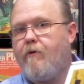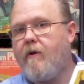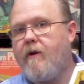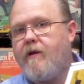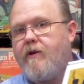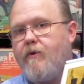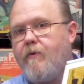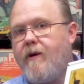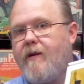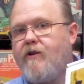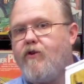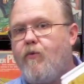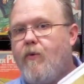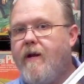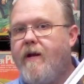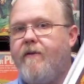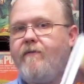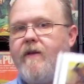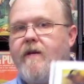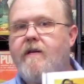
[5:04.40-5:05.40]
we're only doing
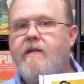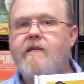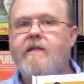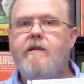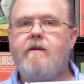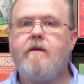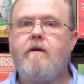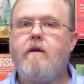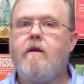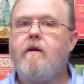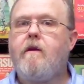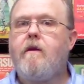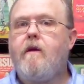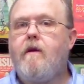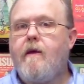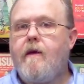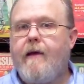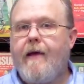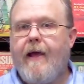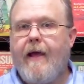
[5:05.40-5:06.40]
20 of these.
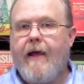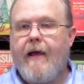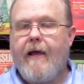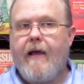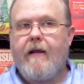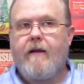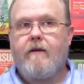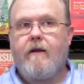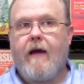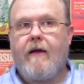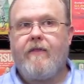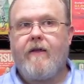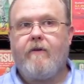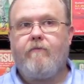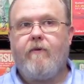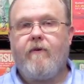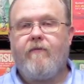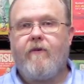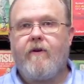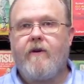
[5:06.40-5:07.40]
And I think
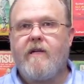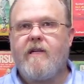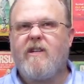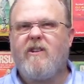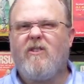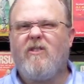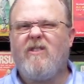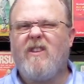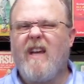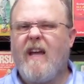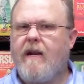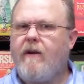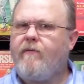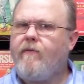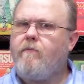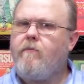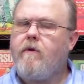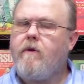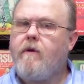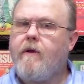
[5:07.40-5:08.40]
we've already sold 10 of
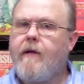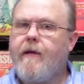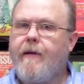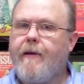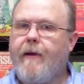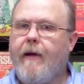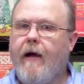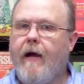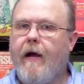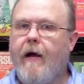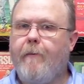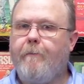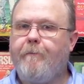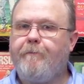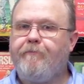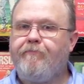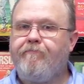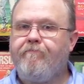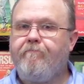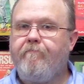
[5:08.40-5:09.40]
them.
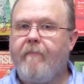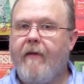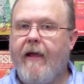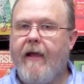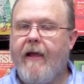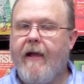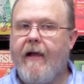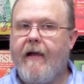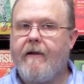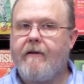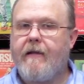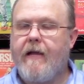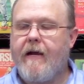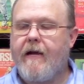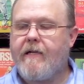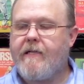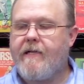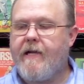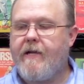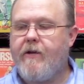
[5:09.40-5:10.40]
And like
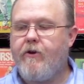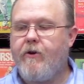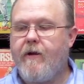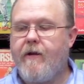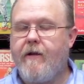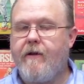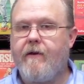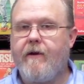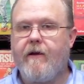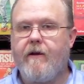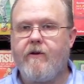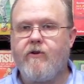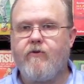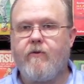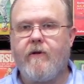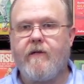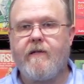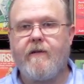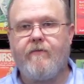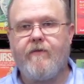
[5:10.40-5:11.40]
I said, you can either get a
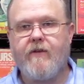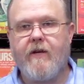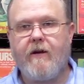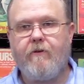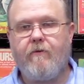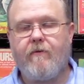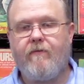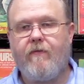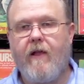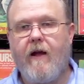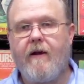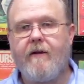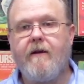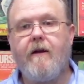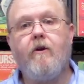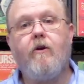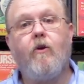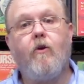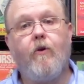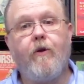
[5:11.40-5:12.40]
choice of Jake with flocked
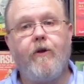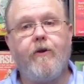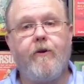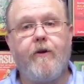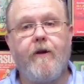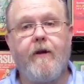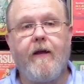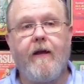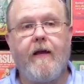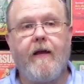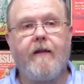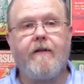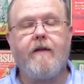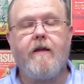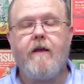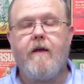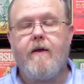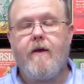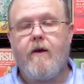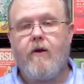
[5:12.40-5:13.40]
ear, or you can get
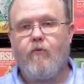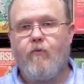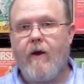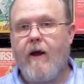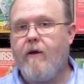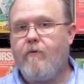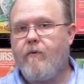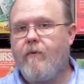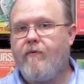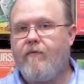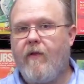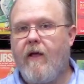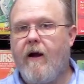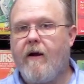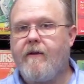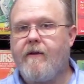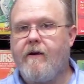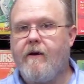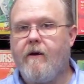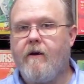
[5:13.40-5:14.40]
Ray with
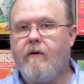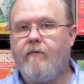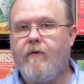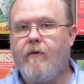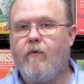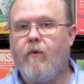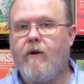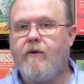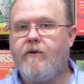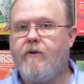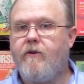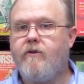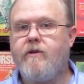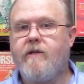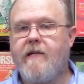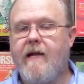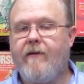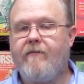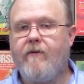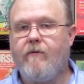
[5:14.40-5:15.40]
flocked ear if you want to. You
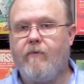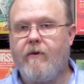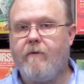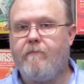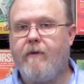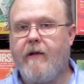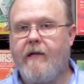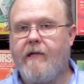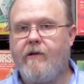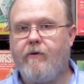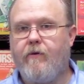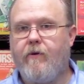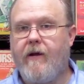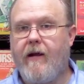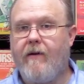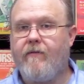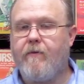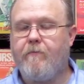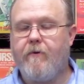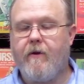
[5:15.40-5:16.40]
just have to, when you place the order, you
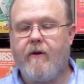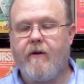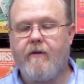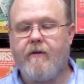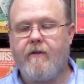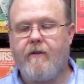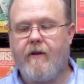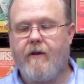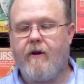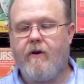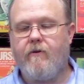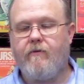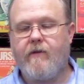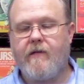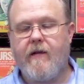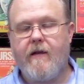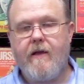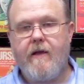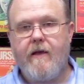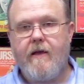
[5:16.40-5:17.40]
have to put it into the
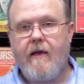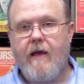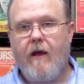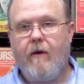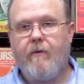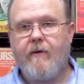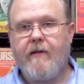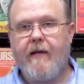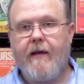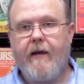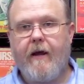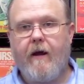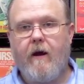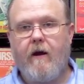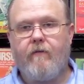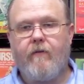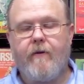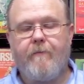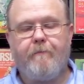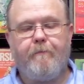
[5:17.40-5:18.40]
notes and we take care
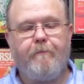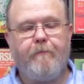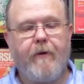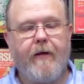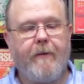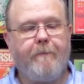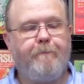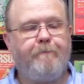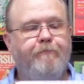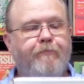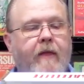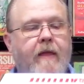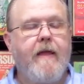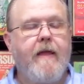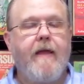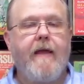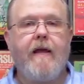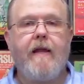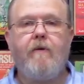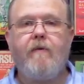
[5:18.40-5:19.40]
of it. But
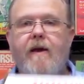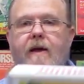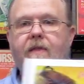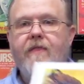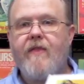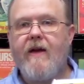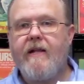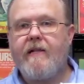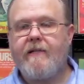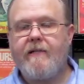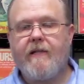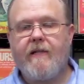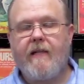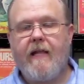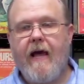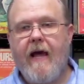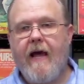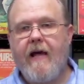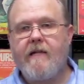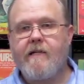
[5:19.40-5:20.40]
anyway, that's the
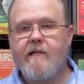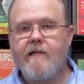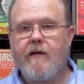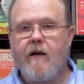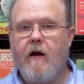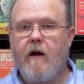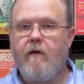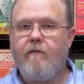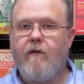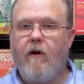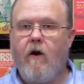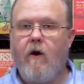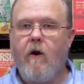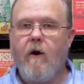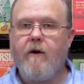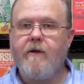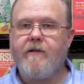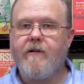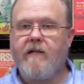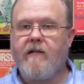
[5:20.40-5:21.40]
last of
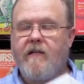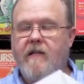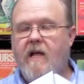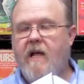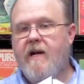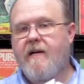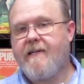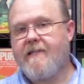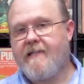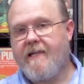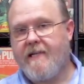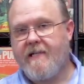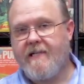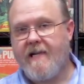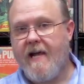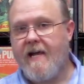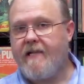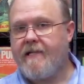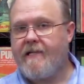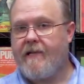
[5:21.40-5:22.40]
our deluxe
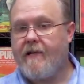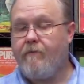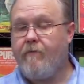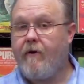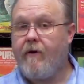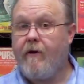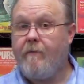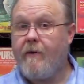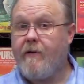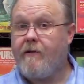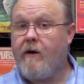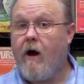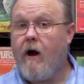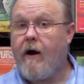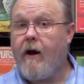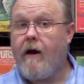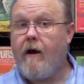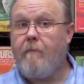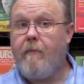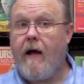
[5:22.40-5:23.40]
sets that we're going to be
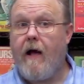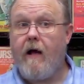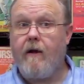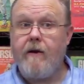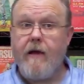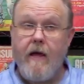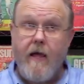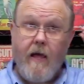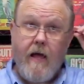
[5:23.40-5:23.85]
talking about.